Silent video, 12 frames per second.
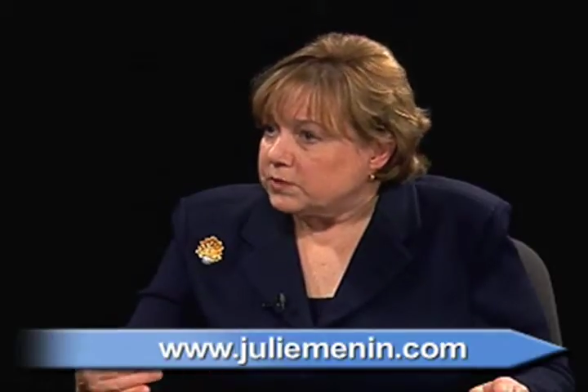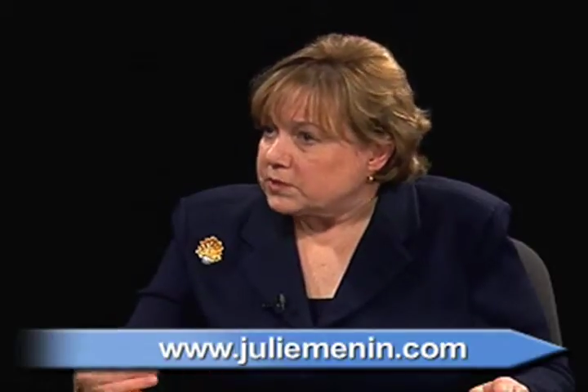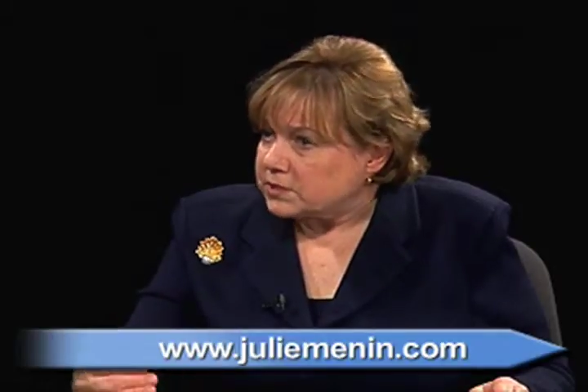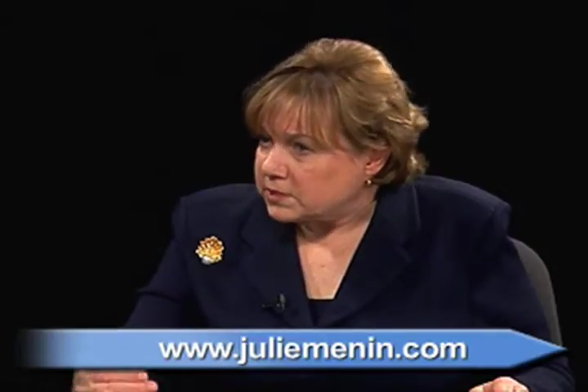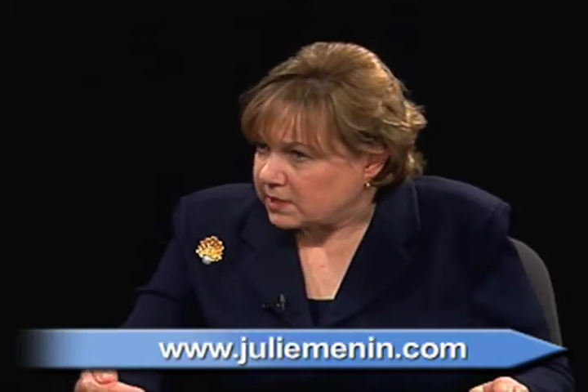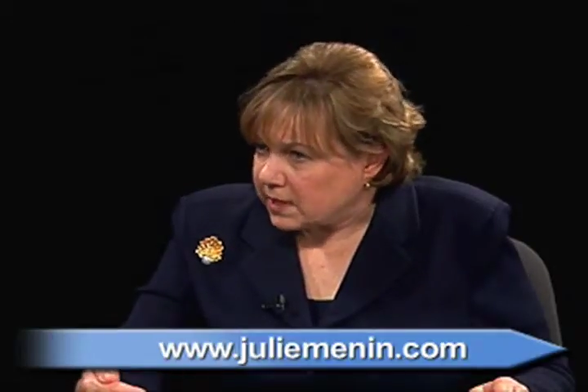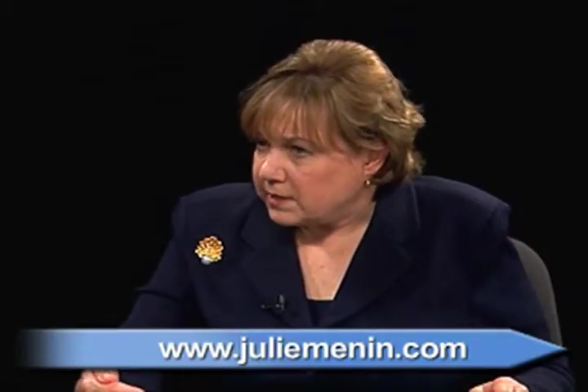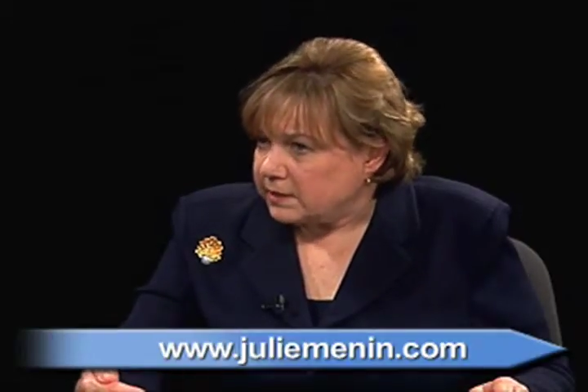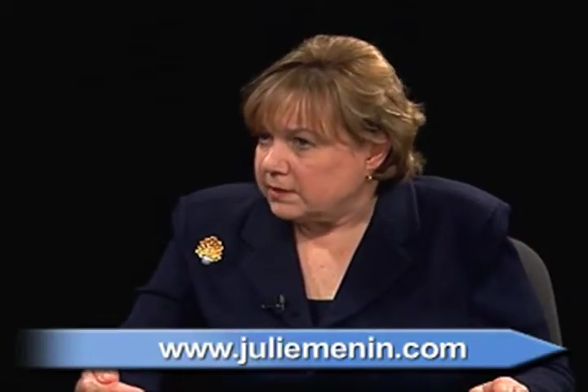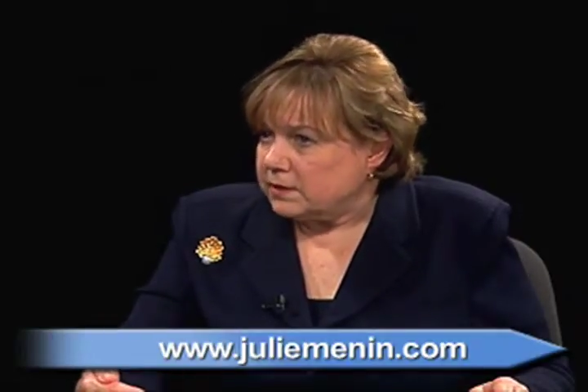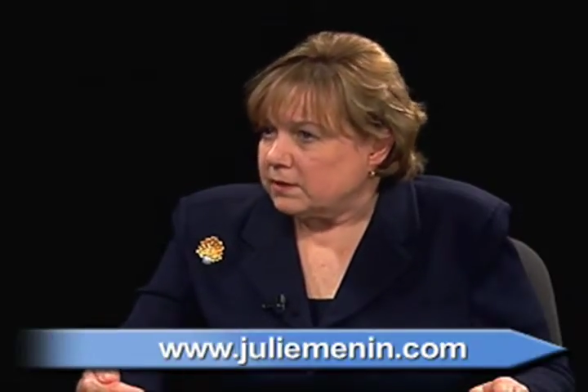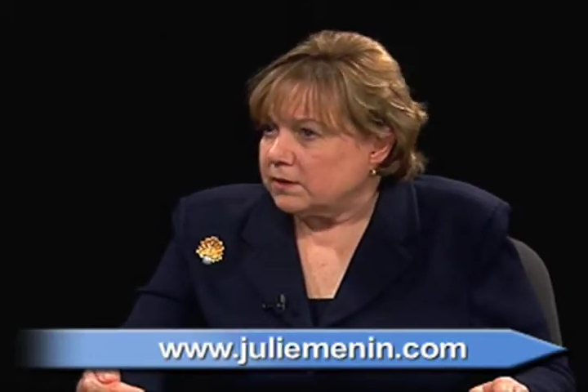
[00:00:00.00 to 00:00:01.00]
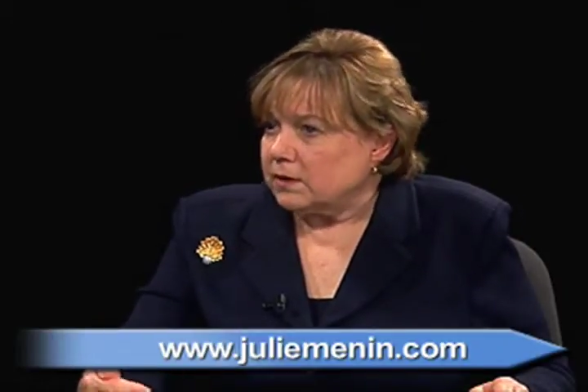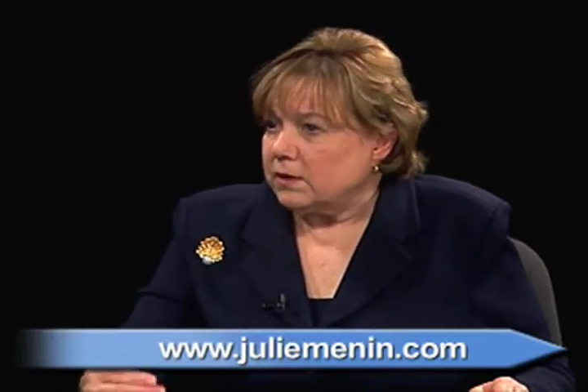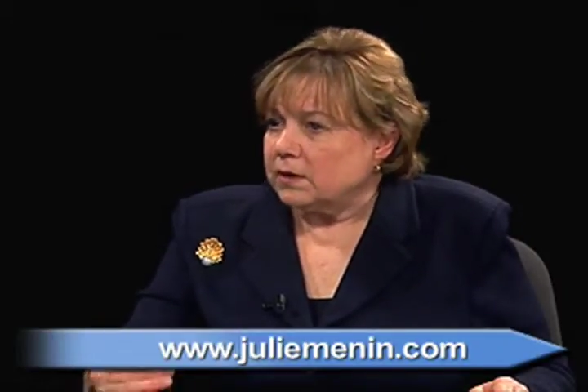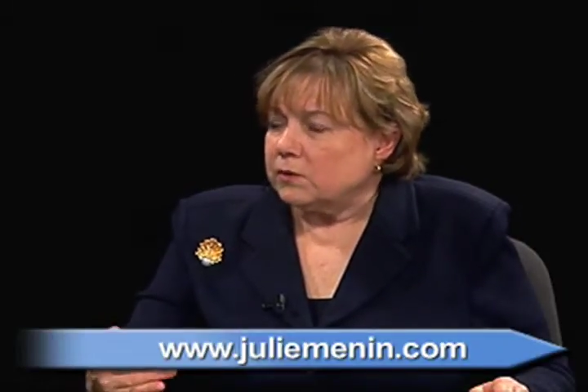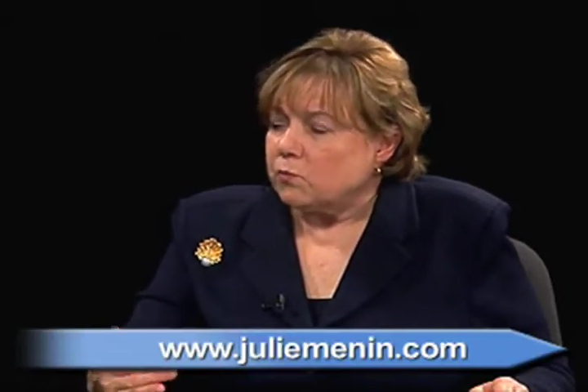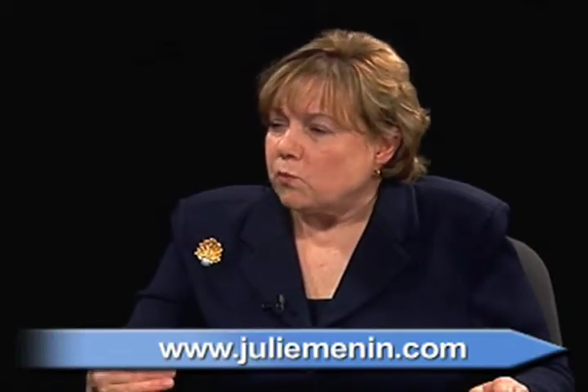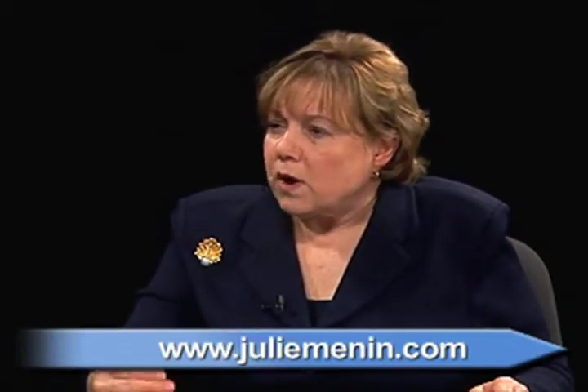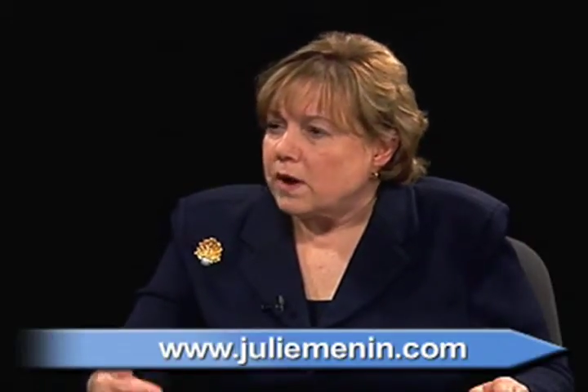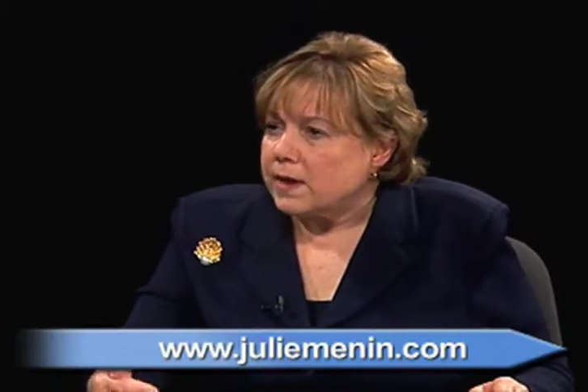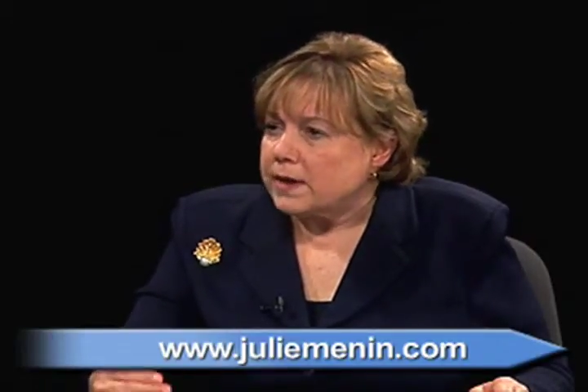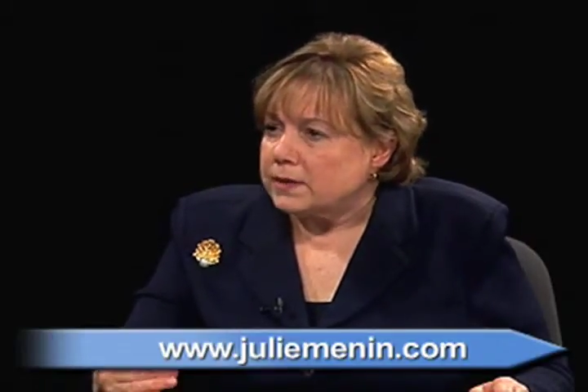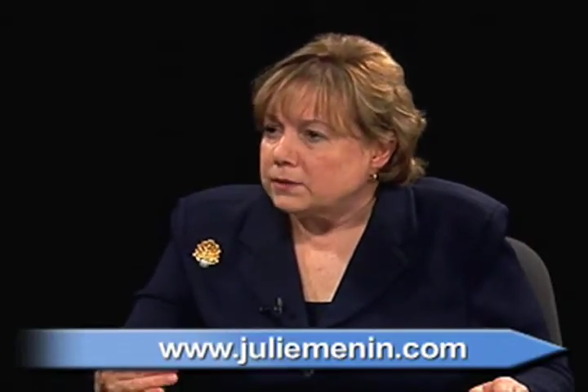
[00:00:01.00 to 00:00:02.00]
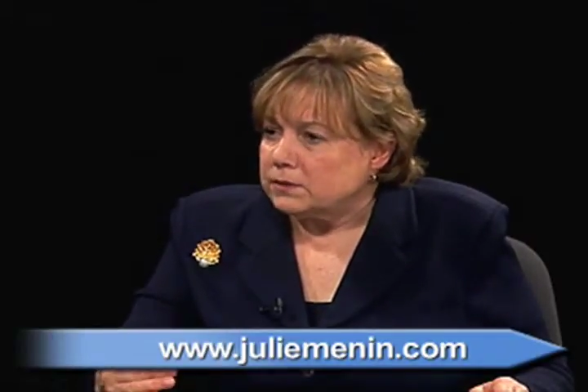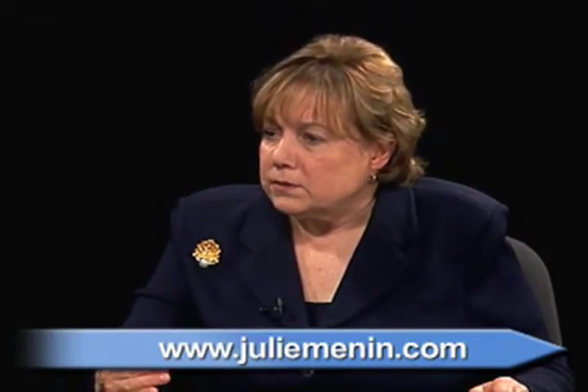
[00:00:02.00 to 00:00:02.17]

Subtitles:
a study on why